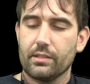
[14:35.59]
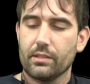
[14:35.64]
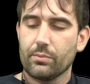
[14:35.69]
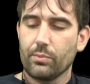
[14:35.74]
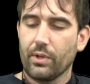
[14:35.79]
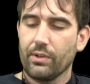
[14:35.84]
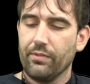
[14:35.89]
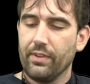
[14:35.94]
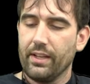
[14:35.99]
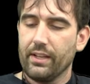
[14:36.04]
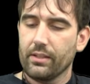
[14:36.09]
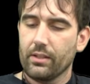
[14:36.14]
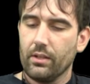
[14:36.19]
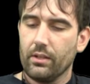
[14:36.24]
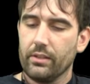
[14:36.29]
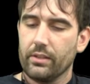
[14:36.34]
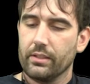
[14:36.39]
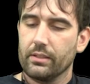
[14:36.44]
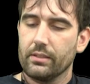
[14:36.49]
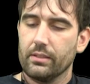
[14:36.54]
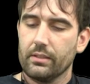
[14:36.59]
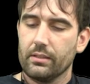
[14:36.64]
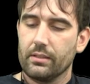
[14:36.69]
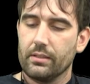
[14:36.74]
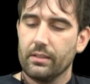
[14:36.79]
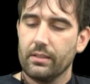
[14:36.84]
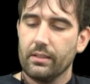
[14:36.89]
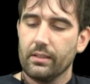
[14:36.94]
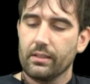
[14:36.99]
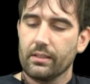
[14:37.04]
is where
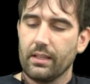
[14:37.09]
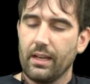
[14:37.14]
Vanguard uh,